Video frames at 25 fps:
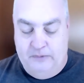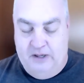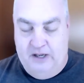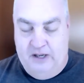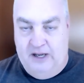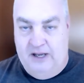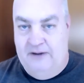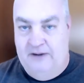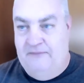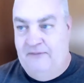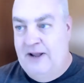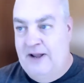
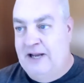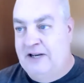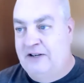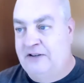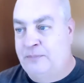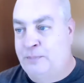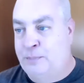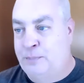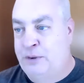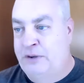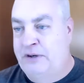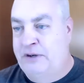
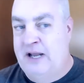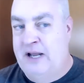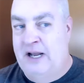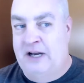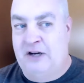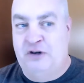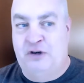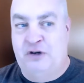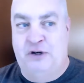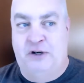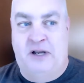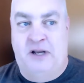Advanced
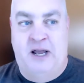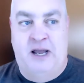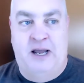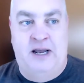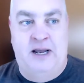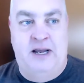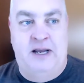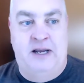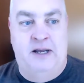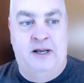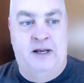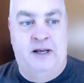Protection
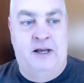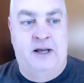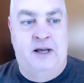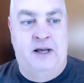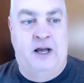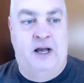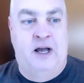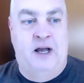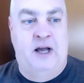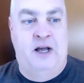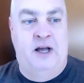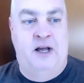Key.
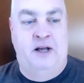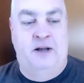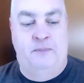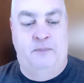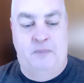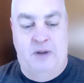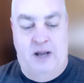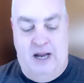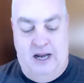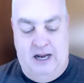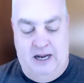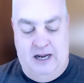
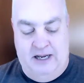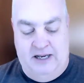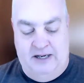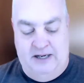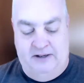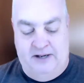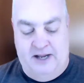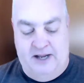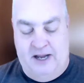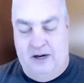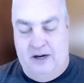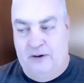
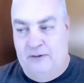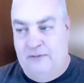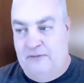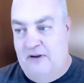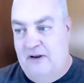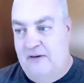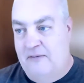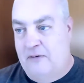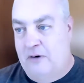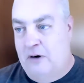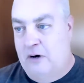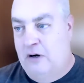And I don't know if
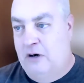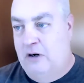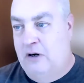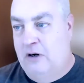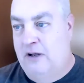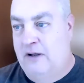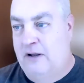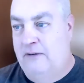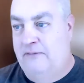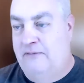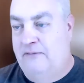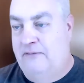you've heard
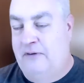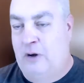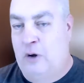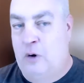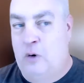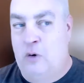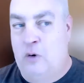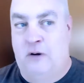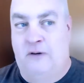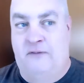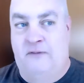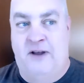of
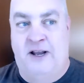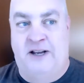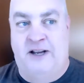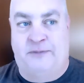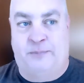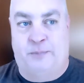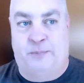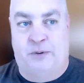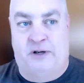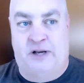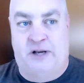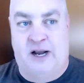Google
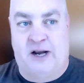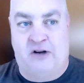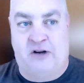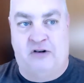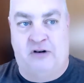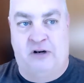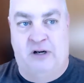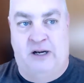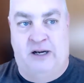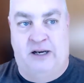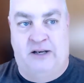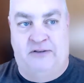Advanced
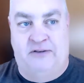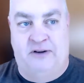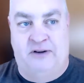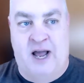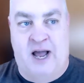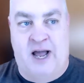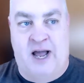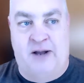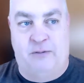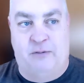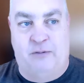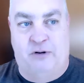Protection. It has
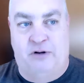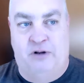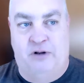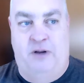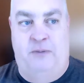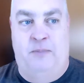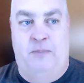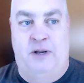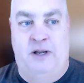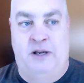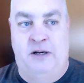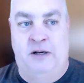not really
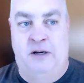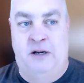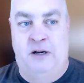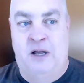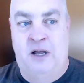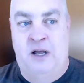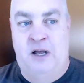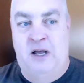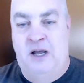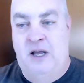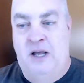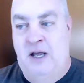been
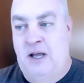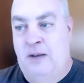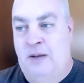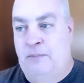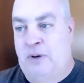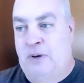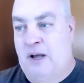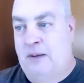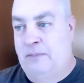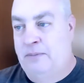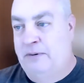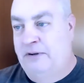
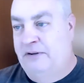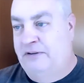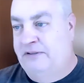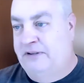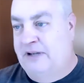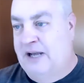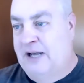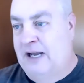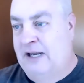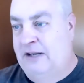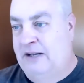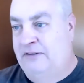
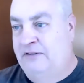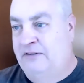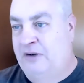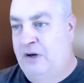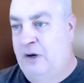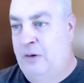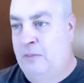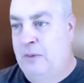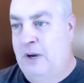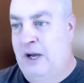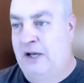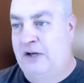publicized
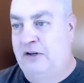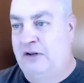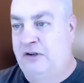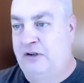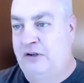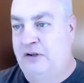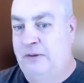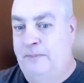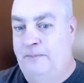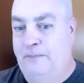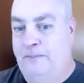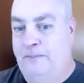too much.